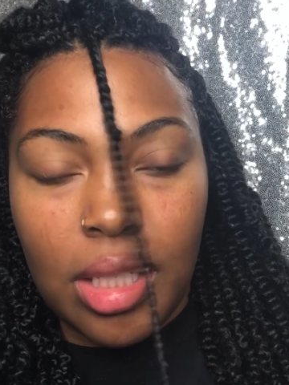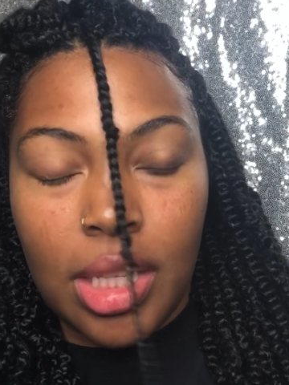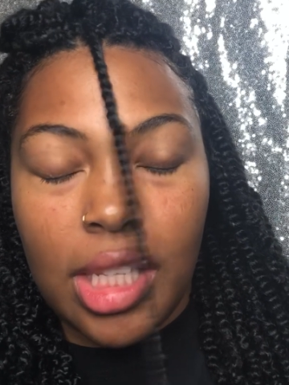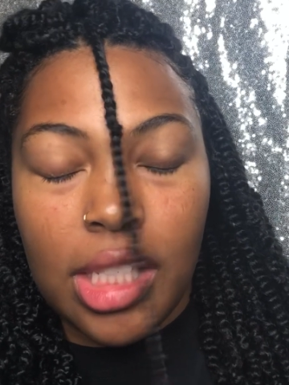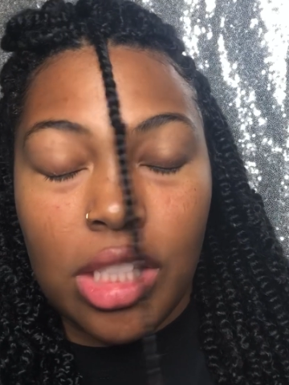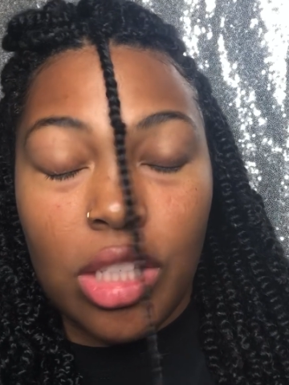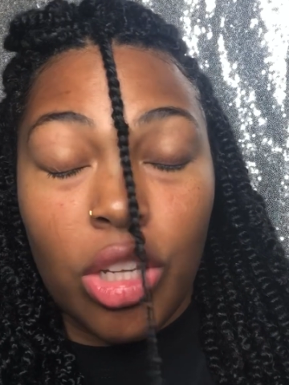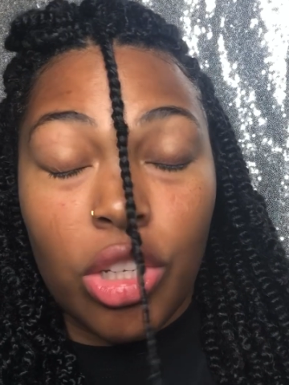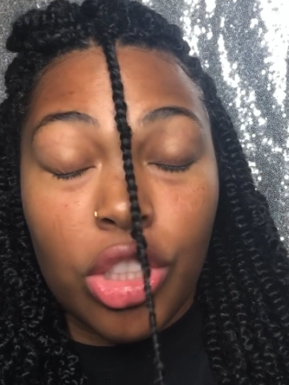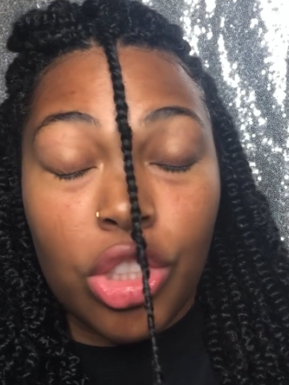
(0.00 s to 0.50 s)

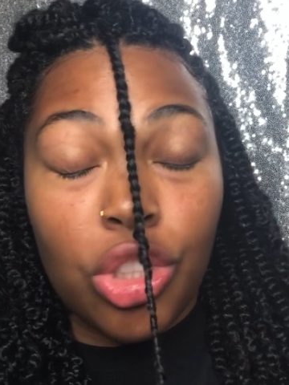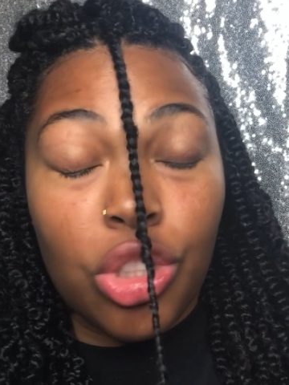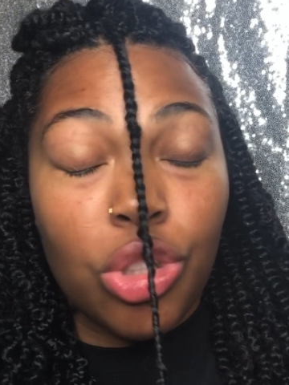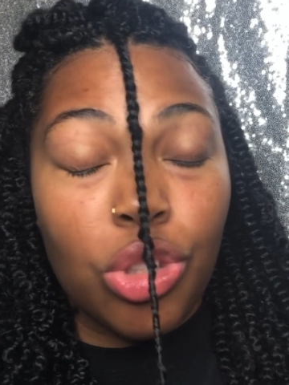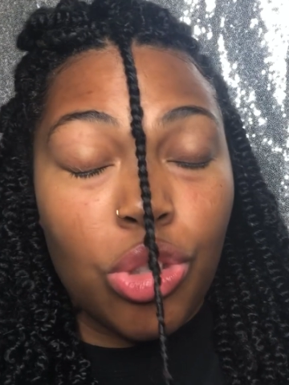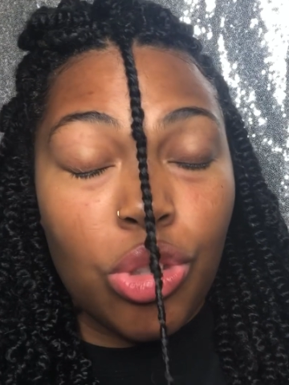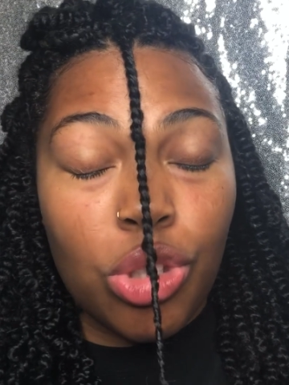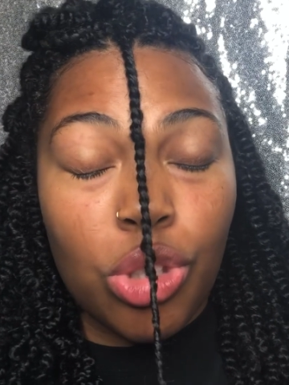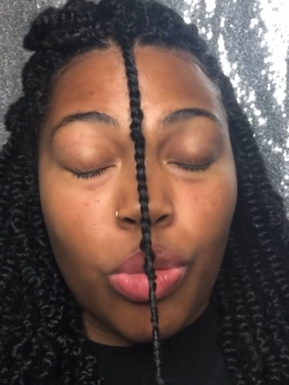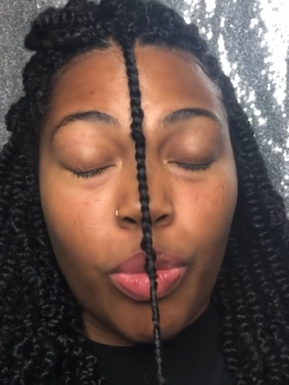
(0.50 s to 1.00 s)
as long as you
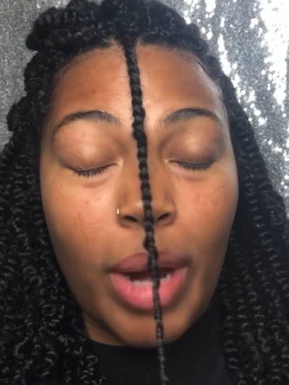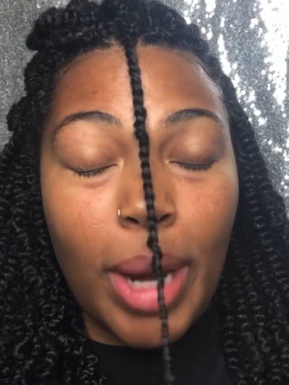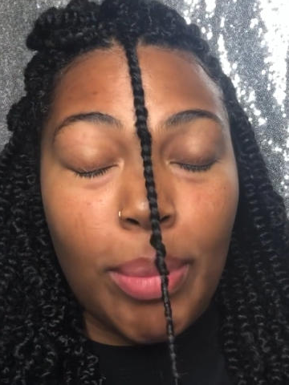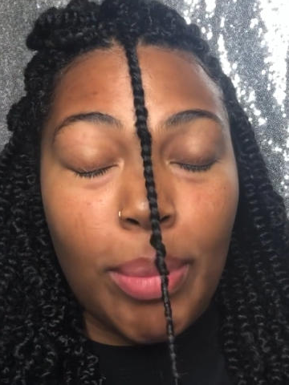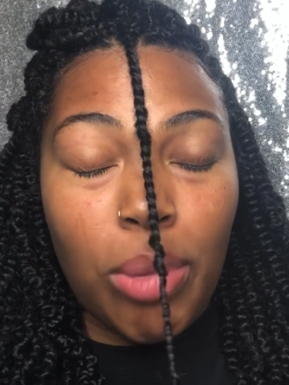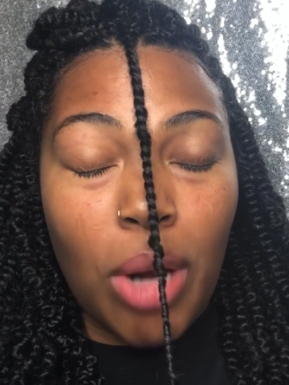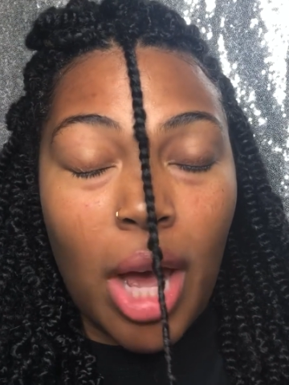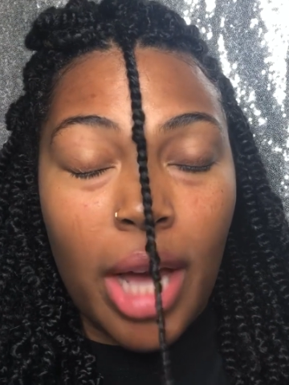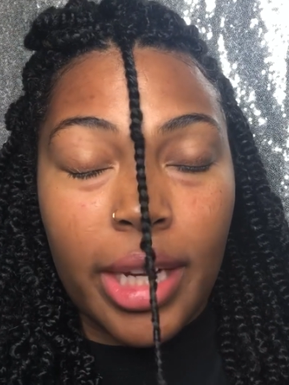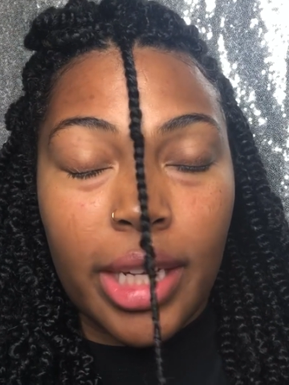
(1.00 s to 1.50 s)
use the right
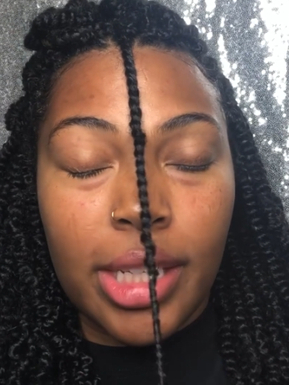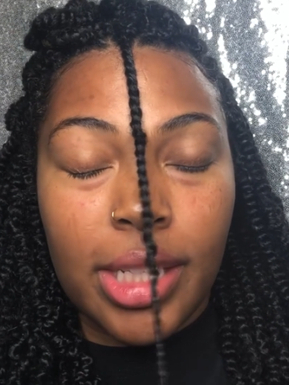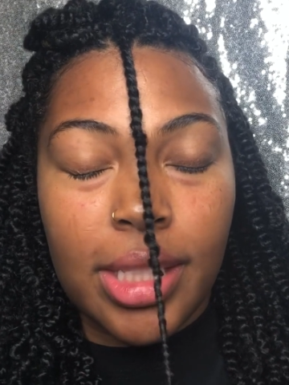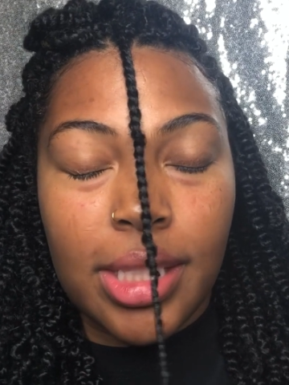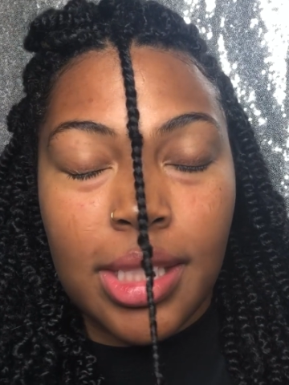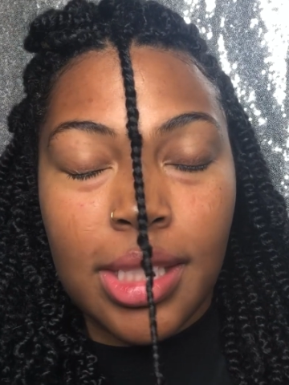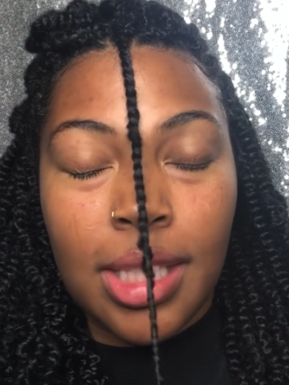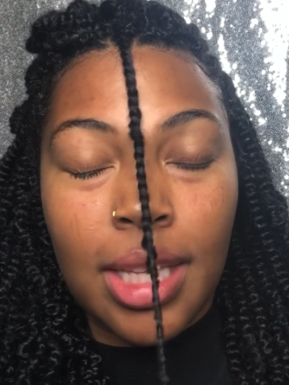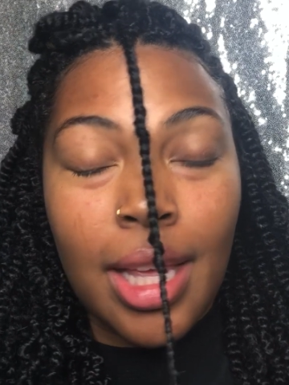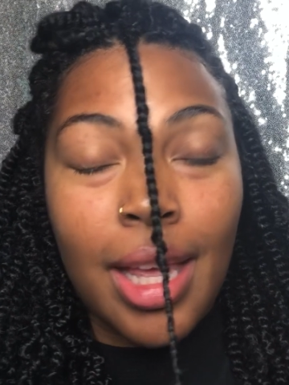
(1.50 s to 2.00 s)

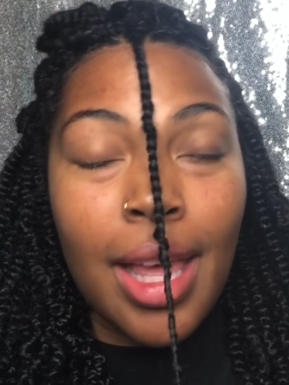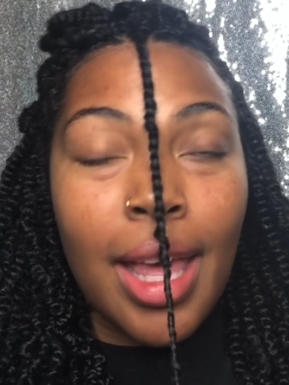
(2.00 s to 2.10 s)
products.